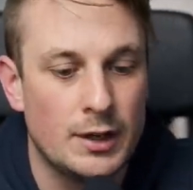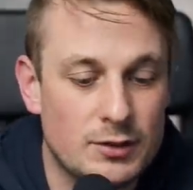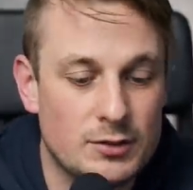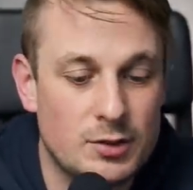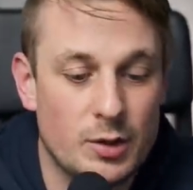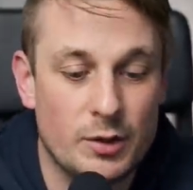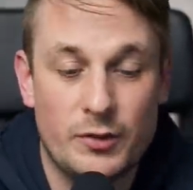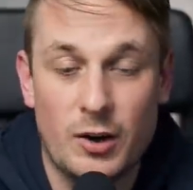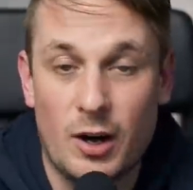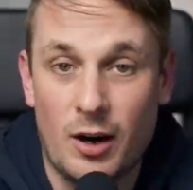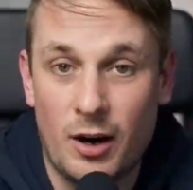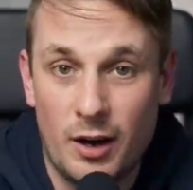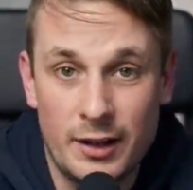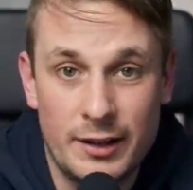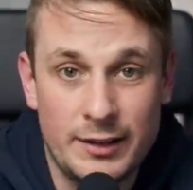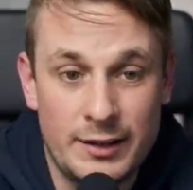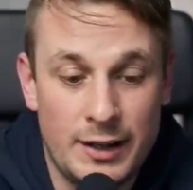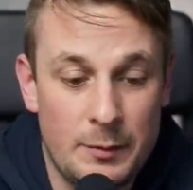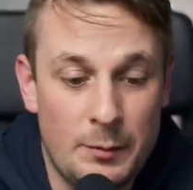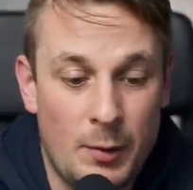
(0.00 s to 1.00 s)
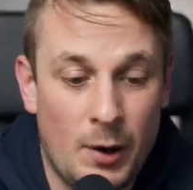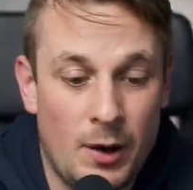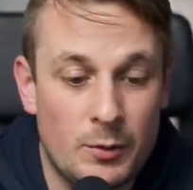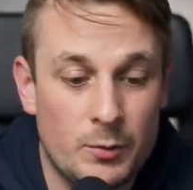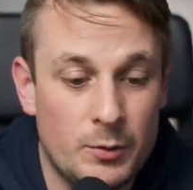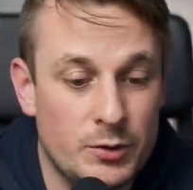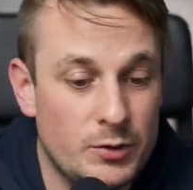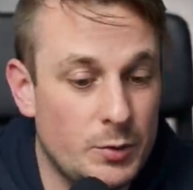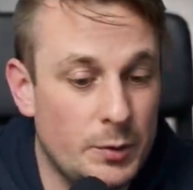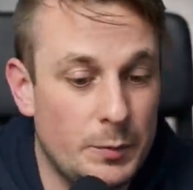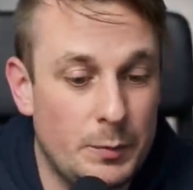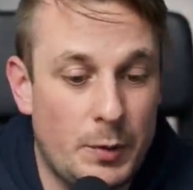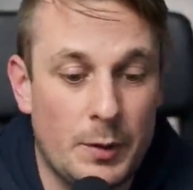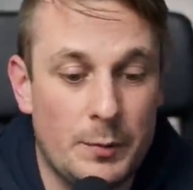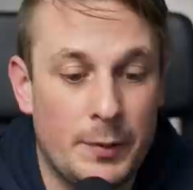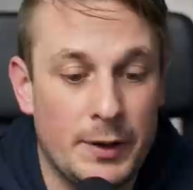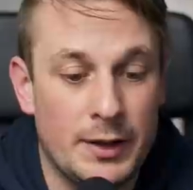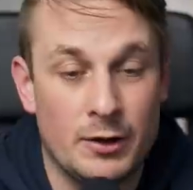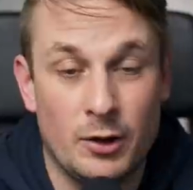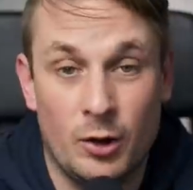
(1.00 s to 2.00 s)
So I've got a holiday pot, which we
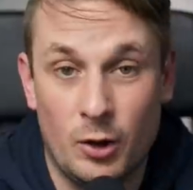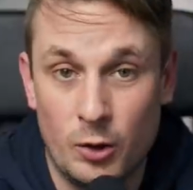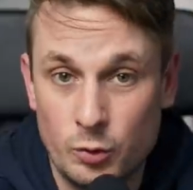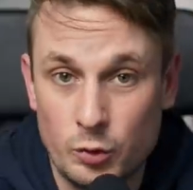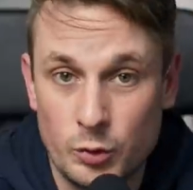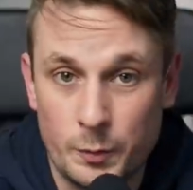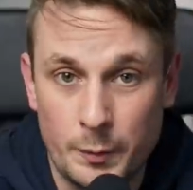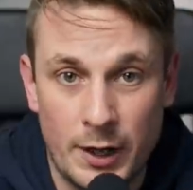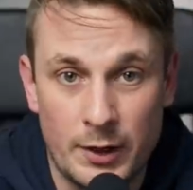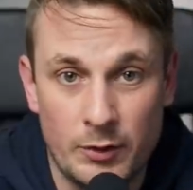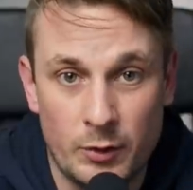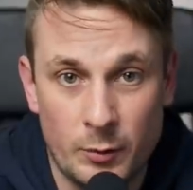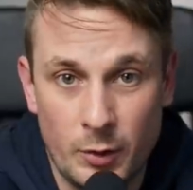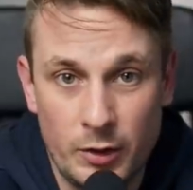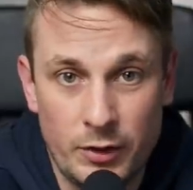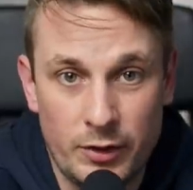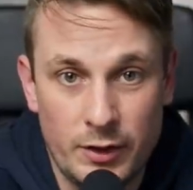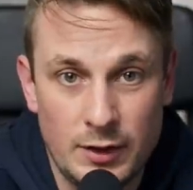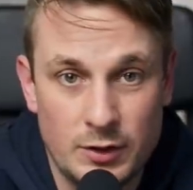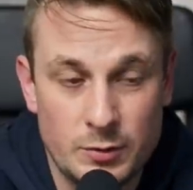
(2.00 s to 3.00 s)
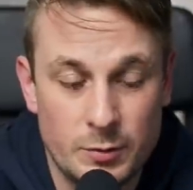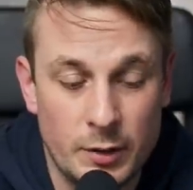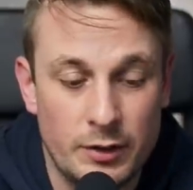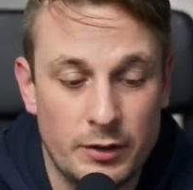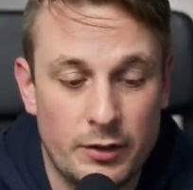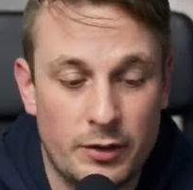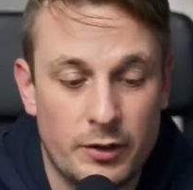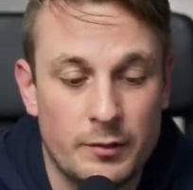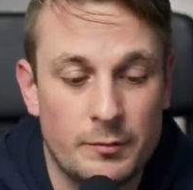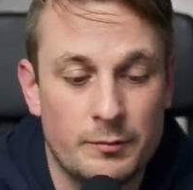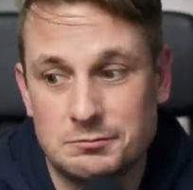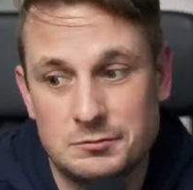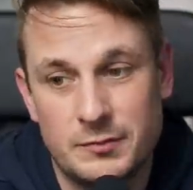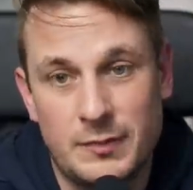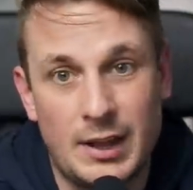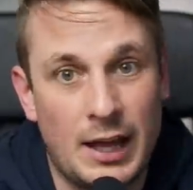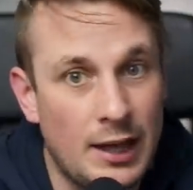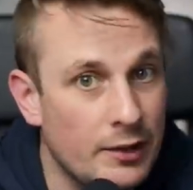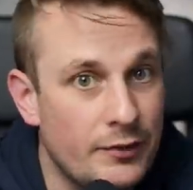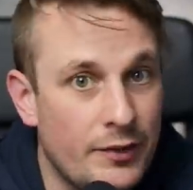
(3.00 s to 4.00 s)
pop in £100 a month each month.
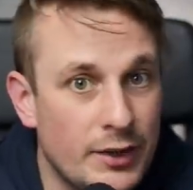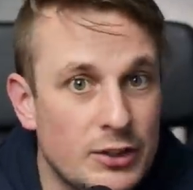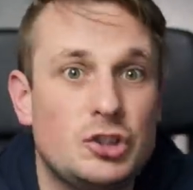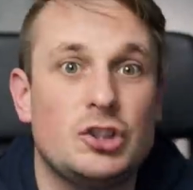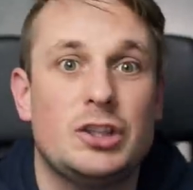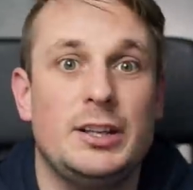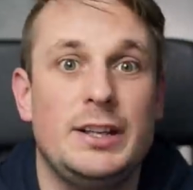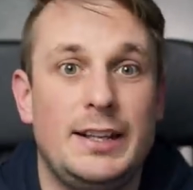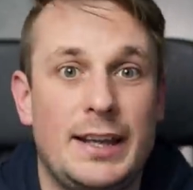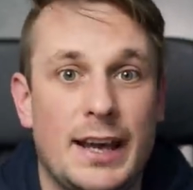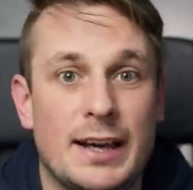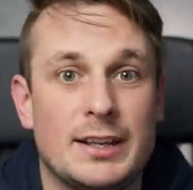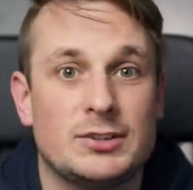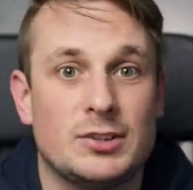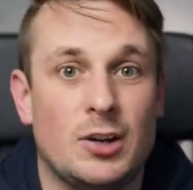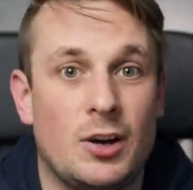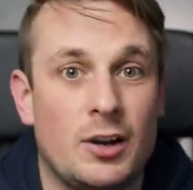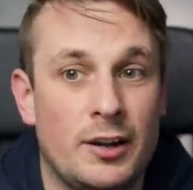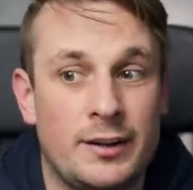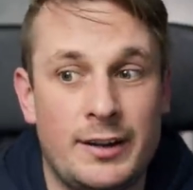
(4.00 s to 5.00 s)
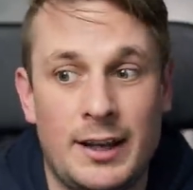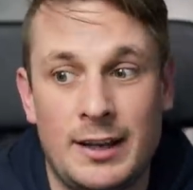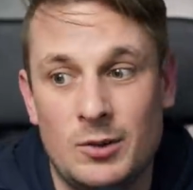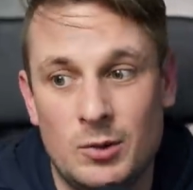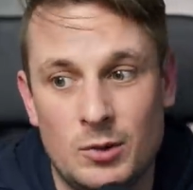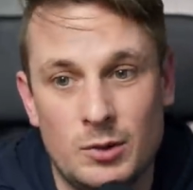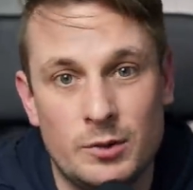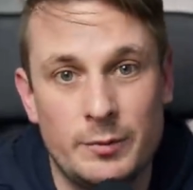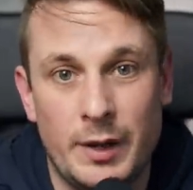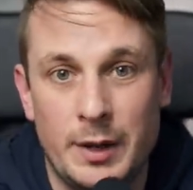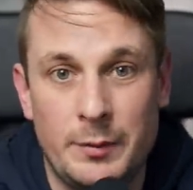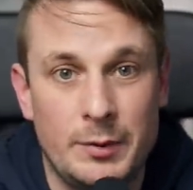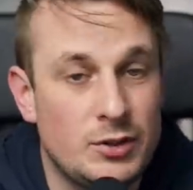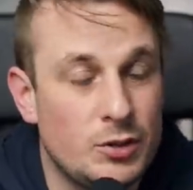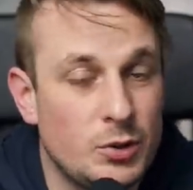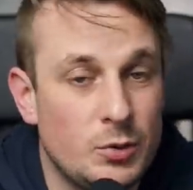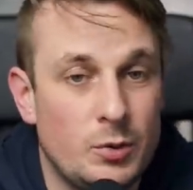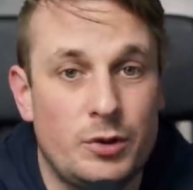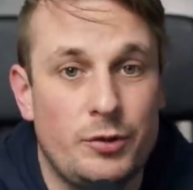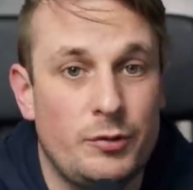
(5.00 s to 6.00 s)
That'll eventually get us a holiday or maybe
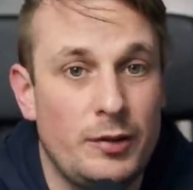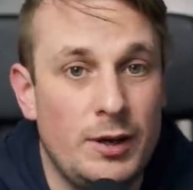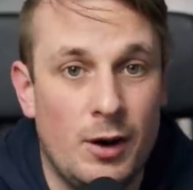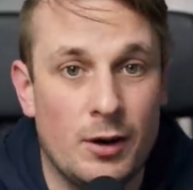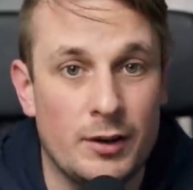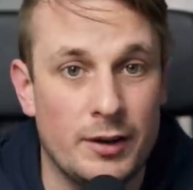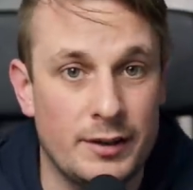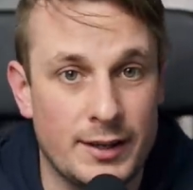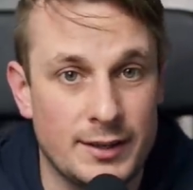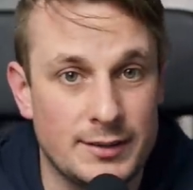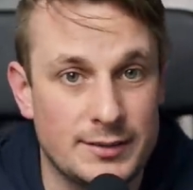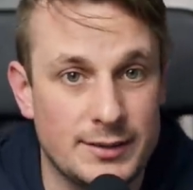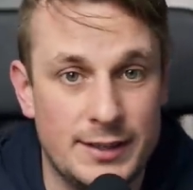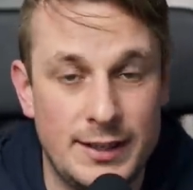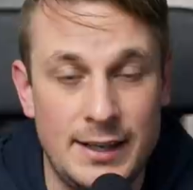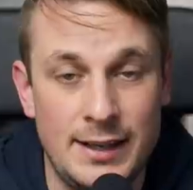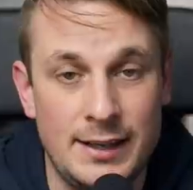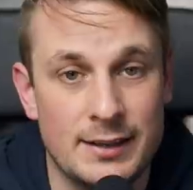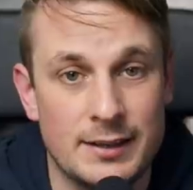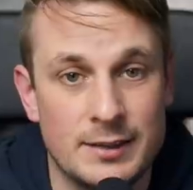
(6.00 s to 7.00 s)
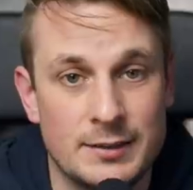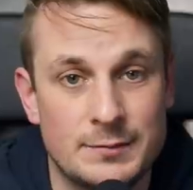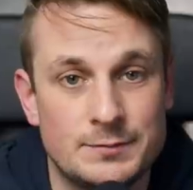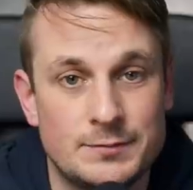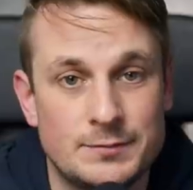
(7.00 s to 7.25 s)
two or three holidays a year.